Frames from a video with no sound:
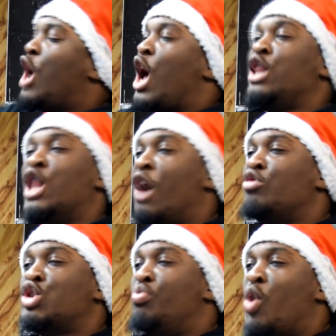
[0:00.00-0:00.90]
I
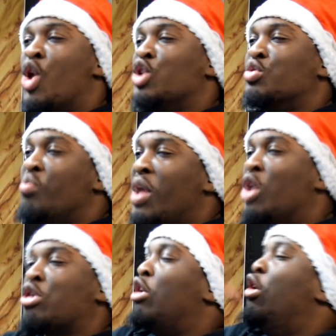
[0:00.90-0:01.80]
love spoiled
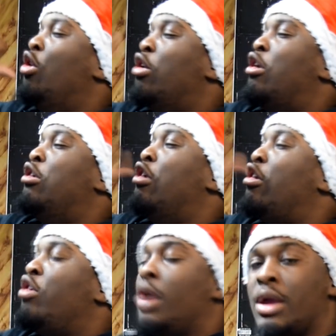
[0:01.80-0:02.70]
milk.
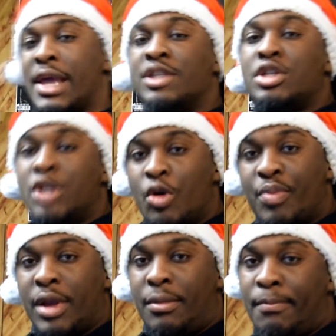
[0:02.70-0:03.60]
It's
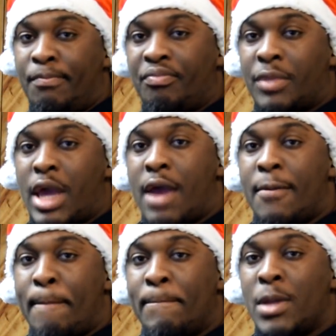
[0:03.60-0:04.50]
stupid.
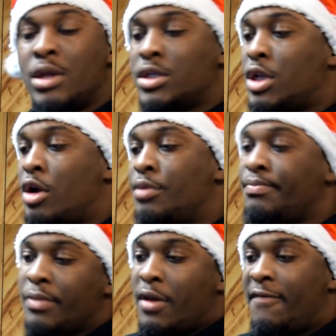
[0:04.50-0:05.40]
Okay?
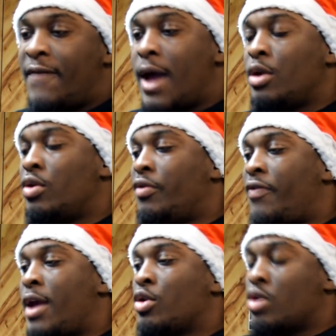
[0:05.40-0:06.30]
So,
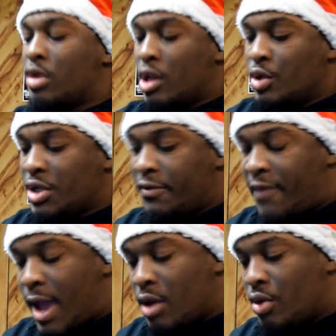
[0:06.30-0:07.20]
final
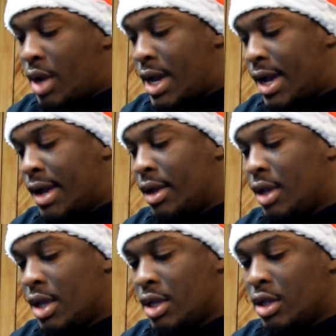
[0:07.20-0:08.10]
conclusion, final
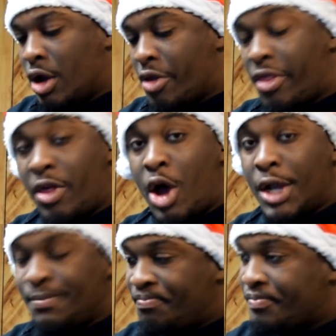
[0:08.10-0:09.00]

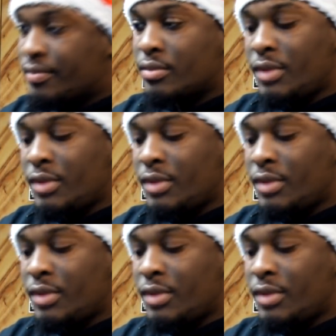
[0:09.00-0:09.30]
thought.